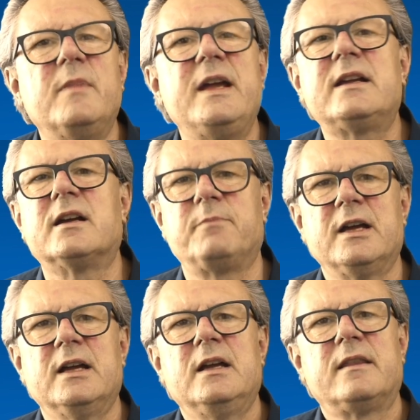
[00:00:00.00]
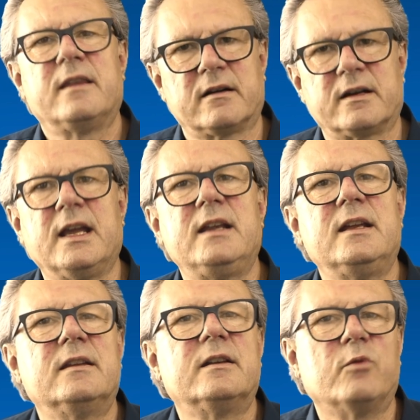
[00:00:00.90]
makeup that are
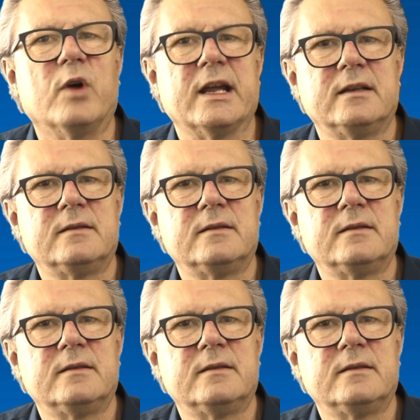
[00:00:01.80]
getting in their way.